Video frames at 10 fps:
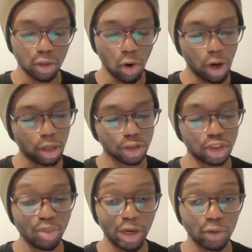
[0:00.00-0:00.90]
us the
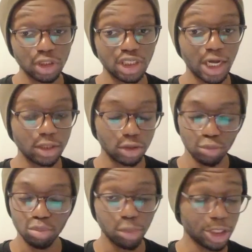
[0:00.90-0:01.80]
penalty and
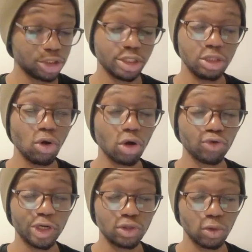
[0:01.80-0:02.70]
basically got
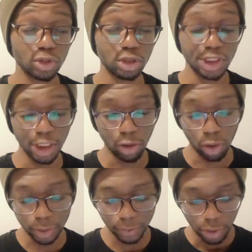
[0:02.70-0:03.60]
Craig Dawson sent
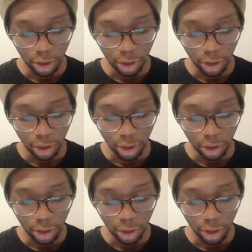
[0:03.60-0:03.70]
off,